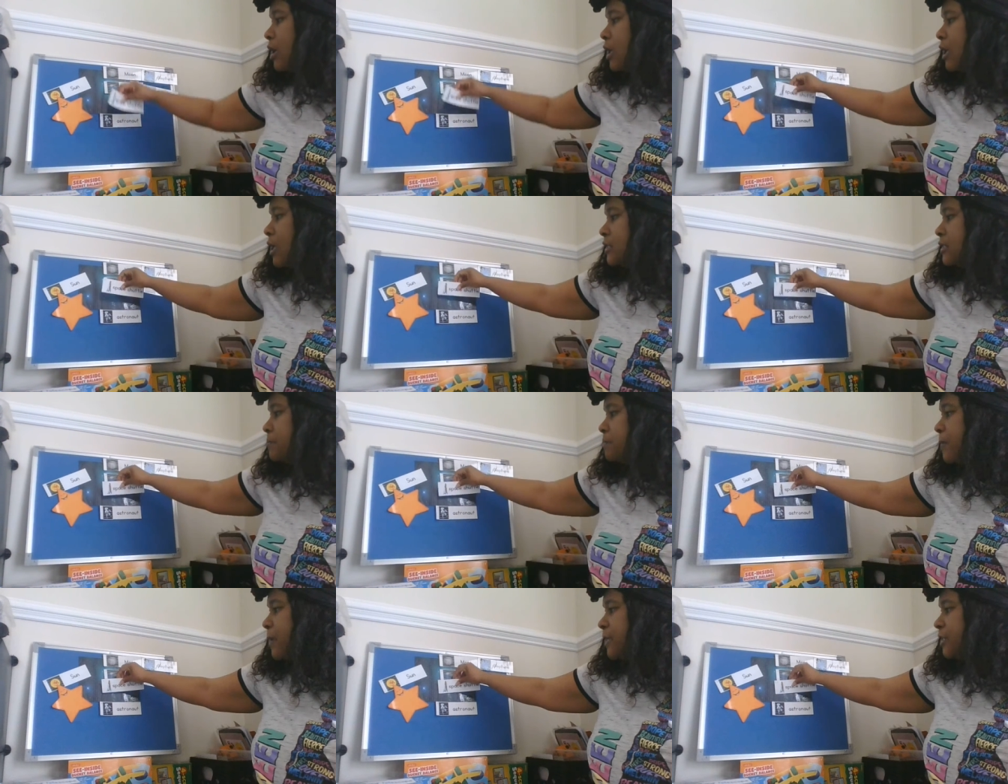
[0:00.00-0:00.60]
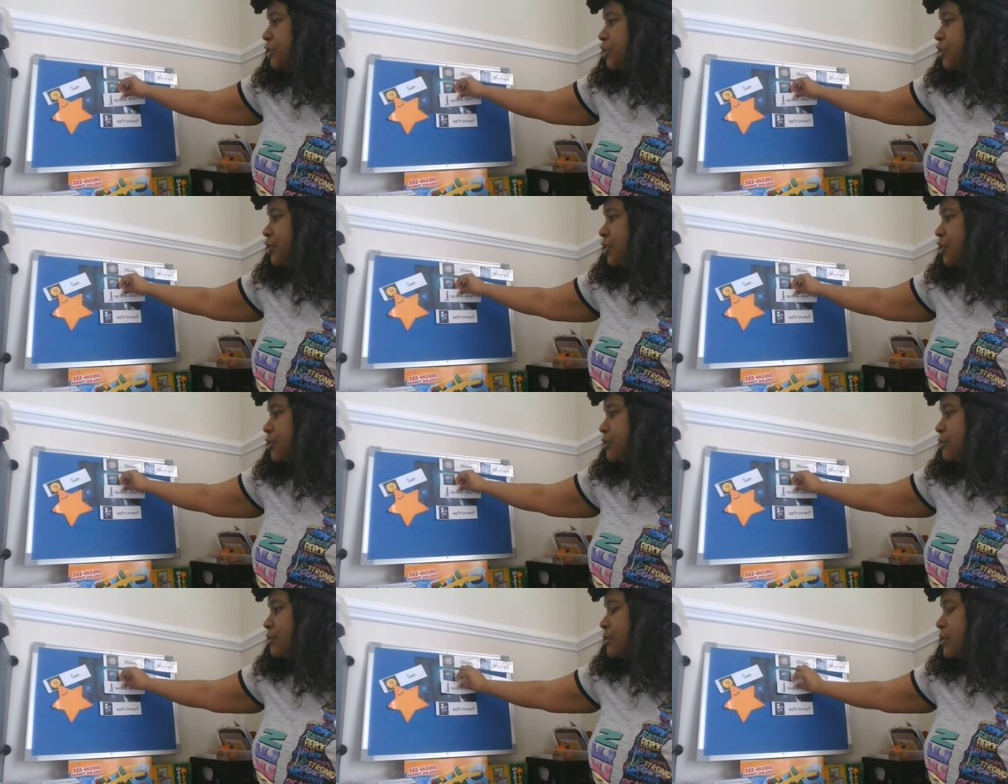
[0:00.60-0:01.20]
A space
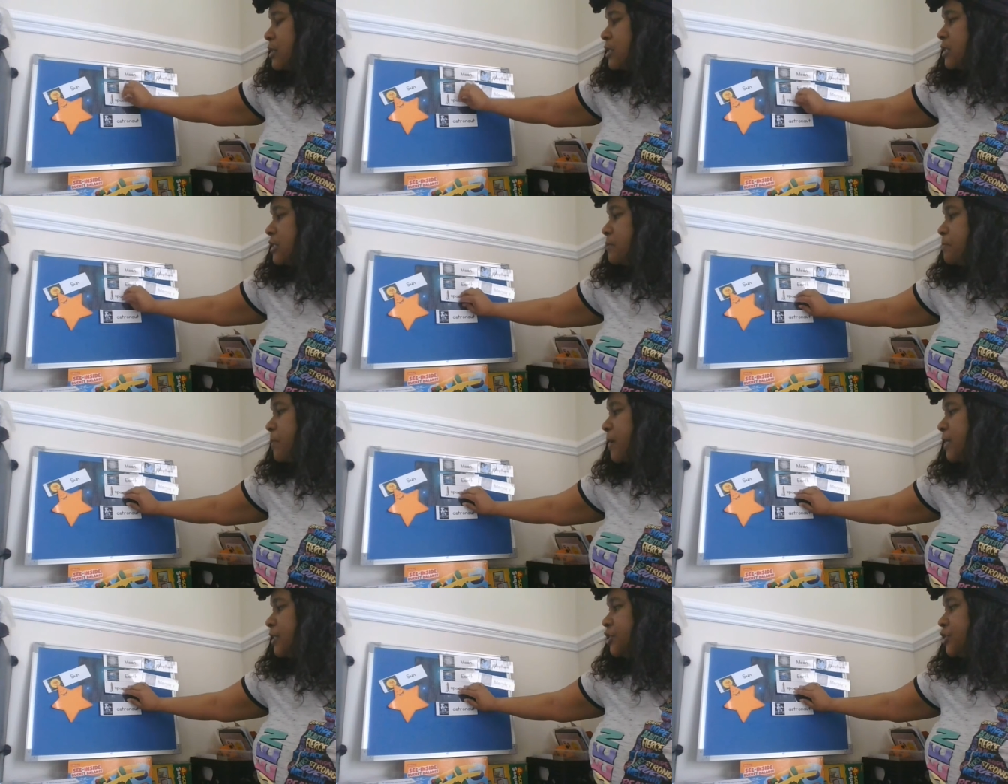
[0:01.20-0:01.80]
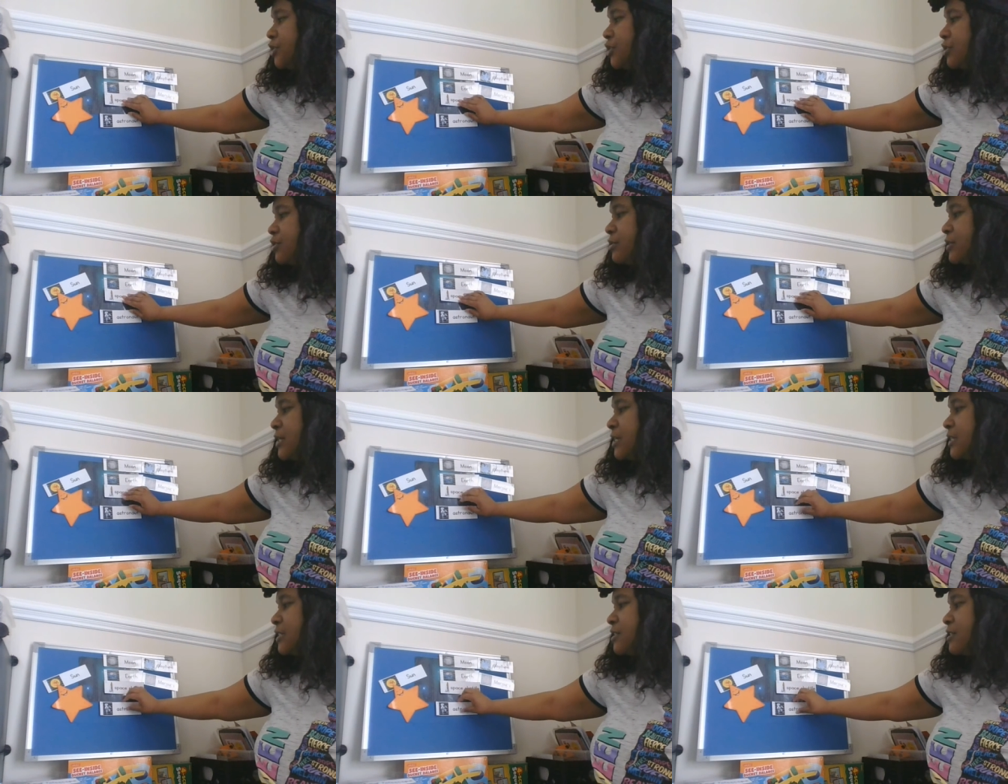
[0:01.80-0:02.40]
shuttle. Space shuttle
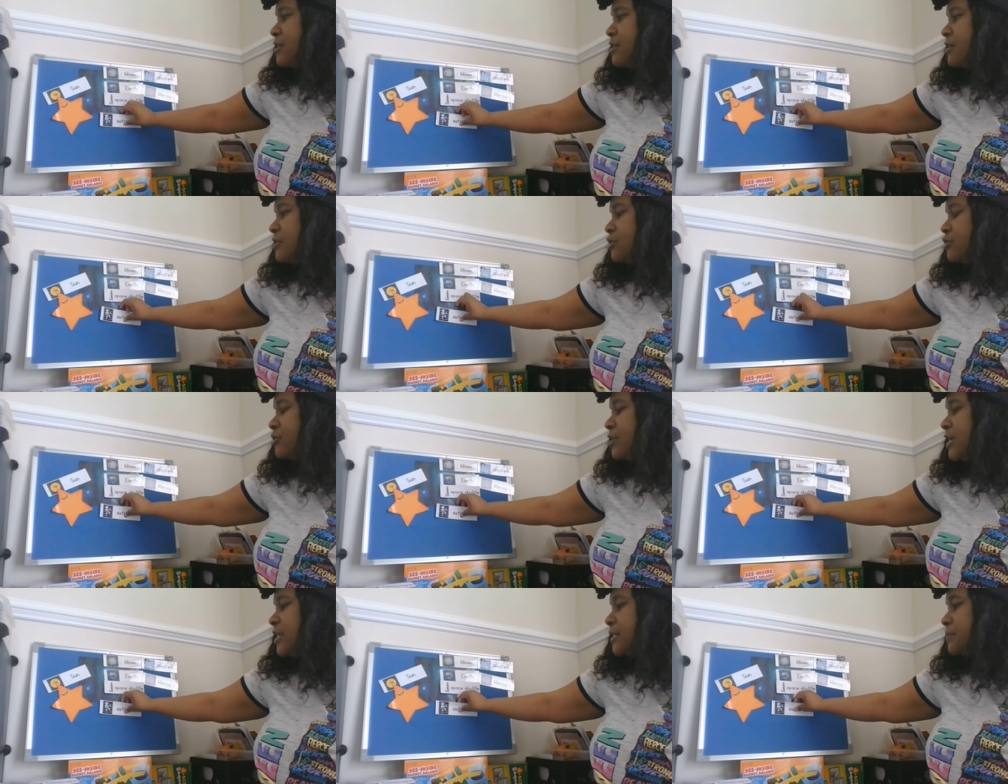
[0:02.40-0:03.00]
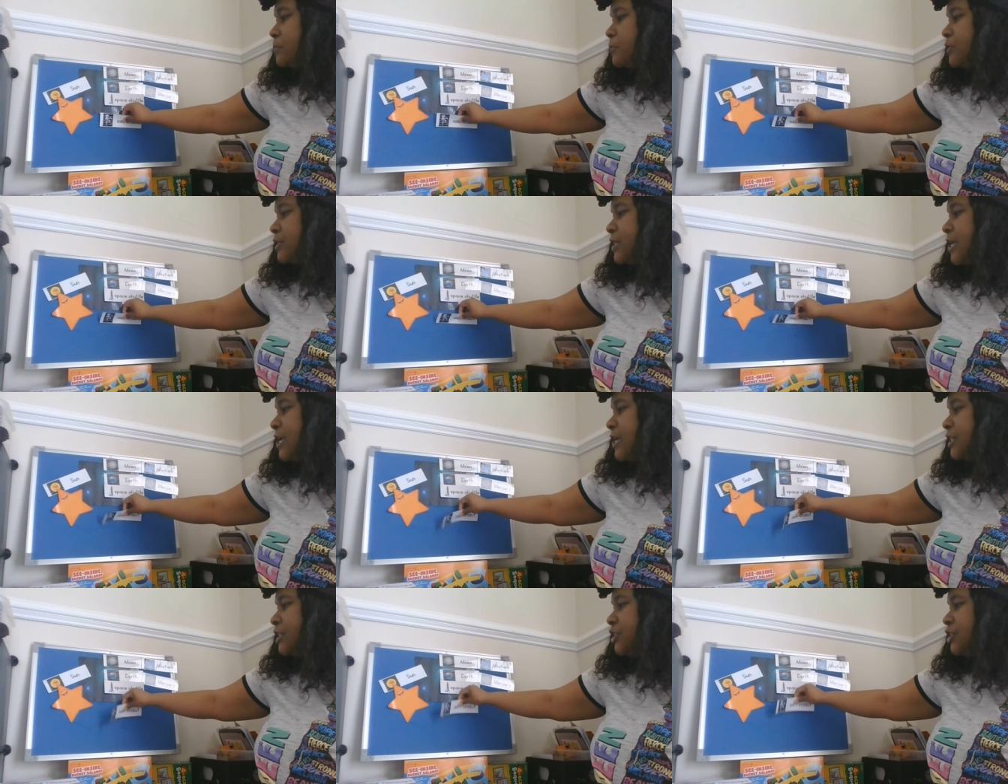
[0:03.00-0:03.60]
is their
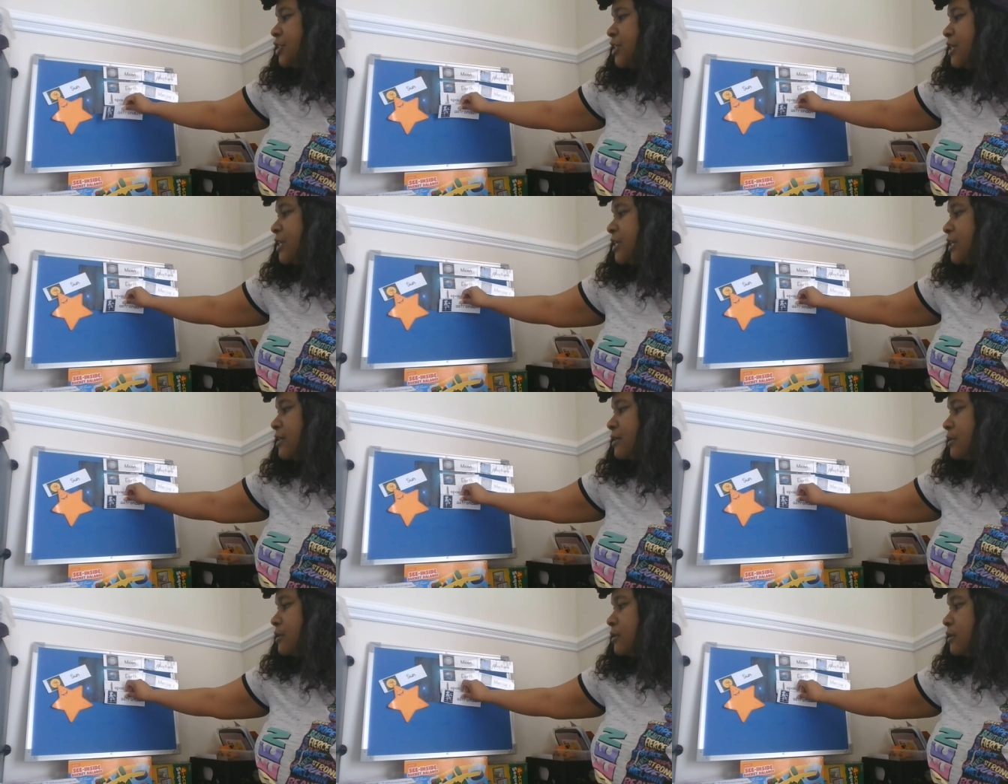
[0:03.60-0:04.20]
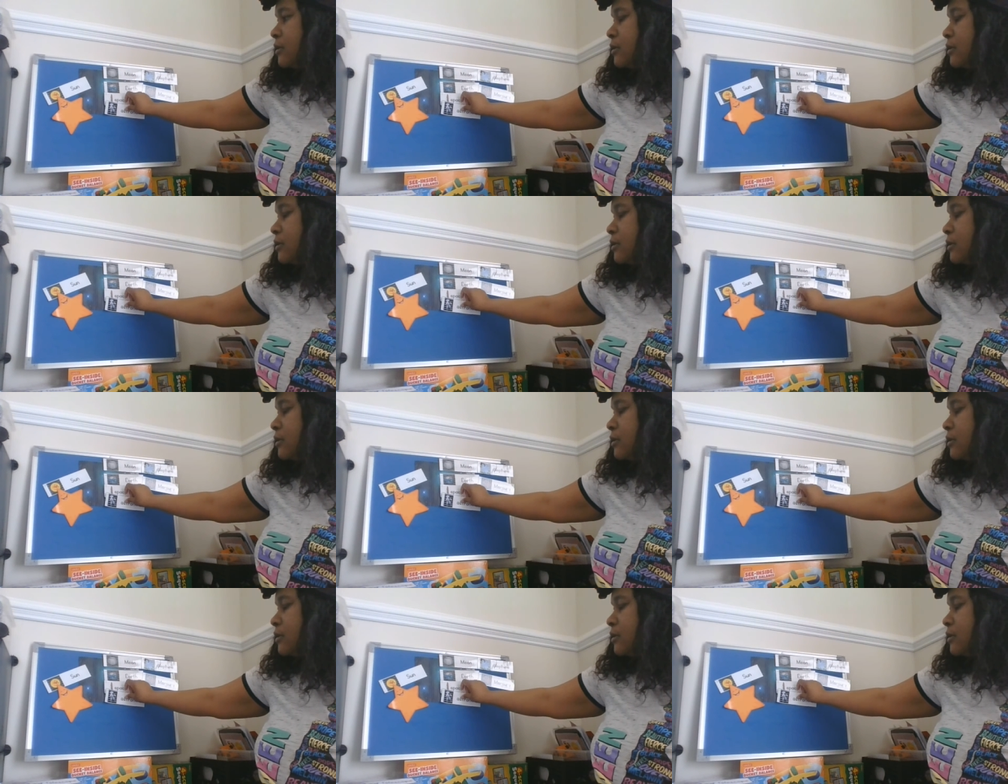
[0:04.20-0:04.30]
transportation.